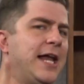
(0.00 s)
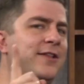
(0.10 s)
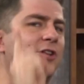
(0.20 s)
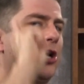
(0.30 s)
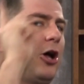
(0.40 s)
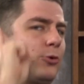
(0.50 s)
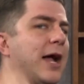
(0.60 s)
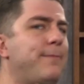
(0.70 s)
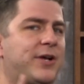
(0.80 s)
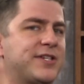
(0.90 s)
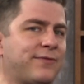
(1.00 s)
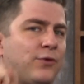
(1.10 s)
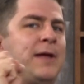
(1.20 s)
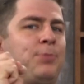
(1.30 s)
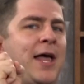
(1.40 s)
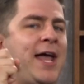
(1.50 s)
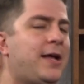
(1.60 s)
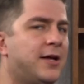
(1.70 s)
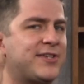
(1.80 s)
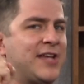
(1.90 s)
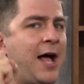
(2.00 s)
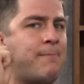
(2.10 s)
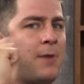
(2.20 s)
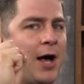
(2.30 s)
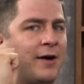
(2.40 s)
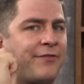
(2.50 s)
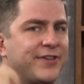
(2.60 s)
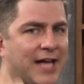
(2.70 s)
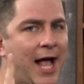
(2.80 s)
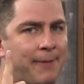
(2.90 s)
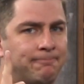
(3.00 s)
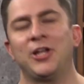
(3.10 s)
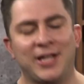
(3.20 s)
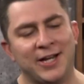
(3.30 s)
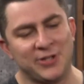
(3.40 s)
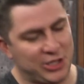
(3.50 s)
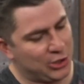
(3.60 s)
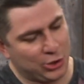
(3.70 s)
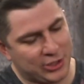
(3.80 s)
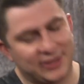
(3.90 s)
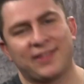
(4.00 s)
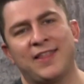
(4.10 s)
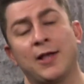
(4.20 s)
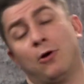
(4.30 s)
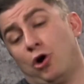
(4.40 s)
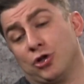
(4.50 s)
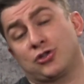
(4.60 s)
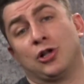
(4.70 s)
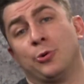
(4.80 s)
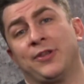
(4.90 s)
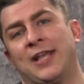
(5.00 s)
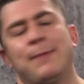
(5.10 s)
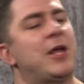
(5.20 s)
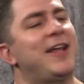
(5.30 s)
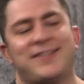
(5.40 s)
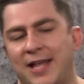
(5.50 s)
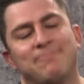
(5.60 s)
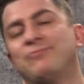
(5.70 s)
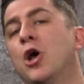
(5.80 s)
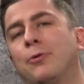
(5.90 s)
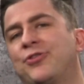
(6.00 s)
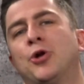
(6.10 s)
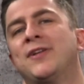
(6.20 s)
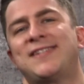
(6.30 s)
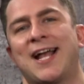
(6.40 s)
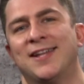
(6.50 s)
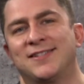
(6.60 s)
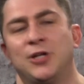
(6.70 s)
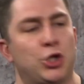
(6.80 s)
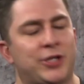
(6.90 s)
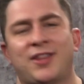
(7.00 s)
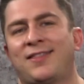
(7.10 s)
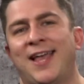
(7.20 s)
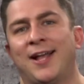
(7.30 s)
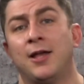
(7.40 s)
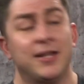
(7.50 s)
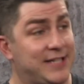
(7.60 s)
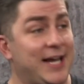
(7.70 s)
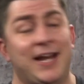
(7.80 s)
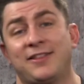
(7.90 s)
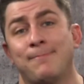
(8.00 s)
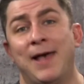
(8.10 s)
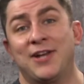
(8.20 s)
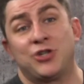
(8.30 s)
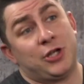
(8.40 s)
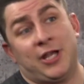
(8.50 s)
getting the call right because of replay some of the time. Oh, you gotta do, you look at the thing, oh, it's slowing the game down. It, it, no, thirty seconds, you look at the thing. Did it hit the mesh?